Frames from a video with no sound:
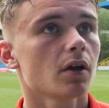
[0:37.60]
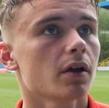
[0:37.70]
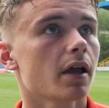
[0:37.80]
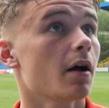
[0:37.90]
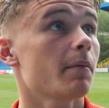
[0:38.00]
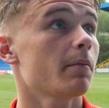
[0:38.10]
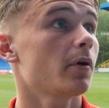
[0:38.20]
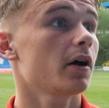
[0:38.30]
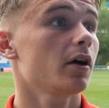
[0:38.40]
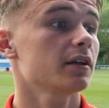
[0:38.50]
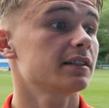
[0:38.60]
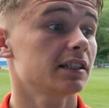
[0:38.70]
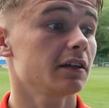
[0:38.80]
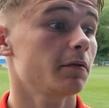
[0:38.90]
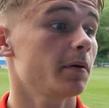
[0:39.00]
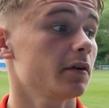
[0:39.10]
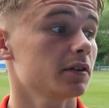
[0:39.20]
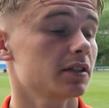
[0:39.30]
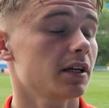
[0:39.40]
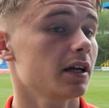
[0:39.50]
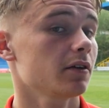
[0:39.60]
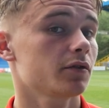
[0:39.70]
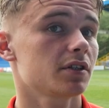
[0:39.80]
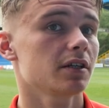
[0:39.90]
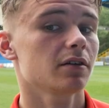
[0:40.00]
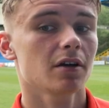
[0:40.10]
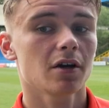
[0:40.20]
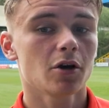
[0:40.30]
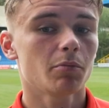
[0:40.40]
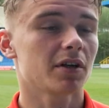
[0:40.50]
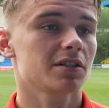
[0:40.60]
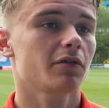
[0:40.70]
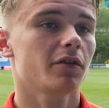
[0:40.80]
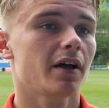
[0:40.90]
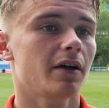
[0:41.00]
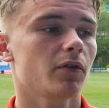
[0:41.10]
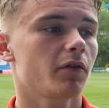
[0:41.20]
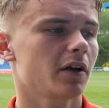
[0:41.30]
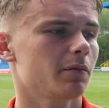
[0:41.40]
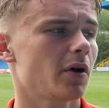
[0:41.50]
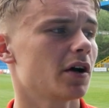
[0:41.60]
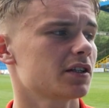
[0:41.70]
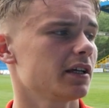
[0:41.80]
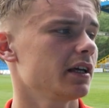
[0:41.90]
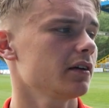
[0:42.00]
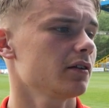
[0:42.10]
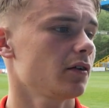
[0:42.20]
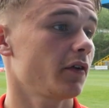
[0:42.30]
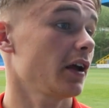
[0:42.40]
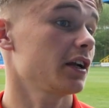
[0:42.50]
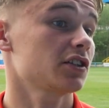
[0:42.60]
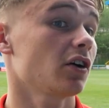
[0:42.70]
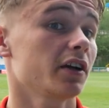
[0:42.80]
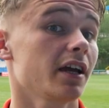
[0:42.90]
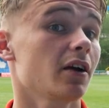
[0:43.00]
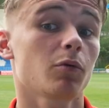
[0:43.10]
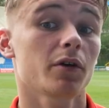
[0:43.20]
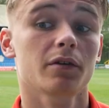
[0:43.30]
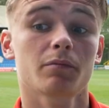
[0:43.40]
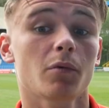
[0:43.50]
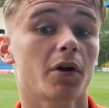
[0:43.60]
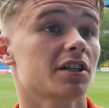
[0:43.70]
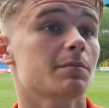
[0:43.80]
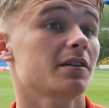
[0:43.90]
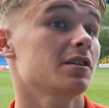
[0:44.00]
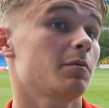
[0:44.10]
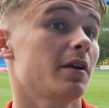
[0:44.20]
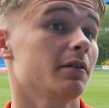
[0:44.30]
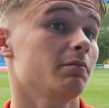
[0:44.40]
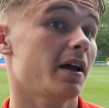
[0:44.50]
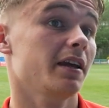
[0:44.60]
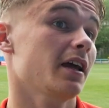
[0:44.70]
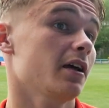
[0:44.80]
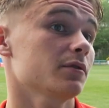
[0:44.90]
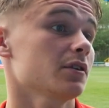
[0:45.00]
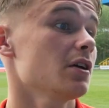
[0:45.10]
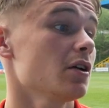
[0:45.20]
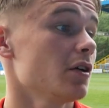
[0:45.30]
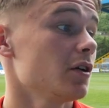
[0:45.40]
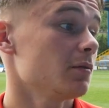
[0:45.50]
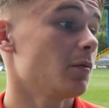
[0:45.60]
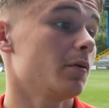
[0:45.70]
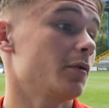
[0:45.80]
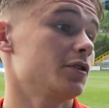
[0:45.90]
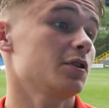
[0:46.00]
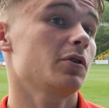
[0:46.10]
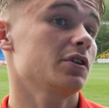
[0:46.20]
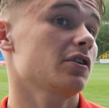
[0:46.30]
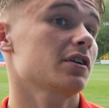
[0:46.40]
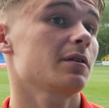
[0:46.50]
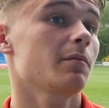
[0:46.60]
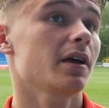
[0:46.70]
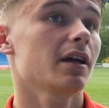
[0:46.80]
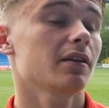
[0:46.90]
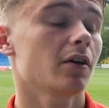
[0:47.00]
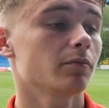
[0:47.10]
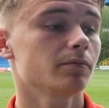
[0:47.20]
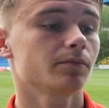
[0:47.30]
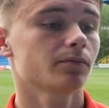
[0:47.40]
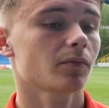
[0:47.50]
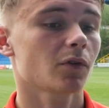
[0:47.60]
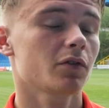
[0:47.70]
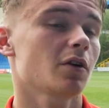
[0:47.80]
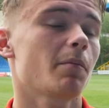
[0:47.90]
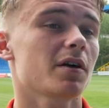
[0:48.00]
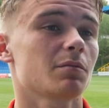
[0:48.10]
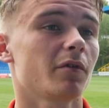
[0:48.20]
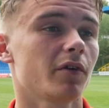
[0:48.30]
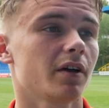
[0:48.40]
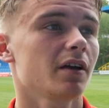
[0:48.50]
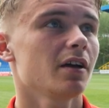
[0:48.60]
Yeah, I made my 16th appearance today. Obviously, buzzing off of that. I think personally, I think at the start of the year, weren't expected to play any games. Mark Moses put his trust in me, and obviously, I'm buzzing with it.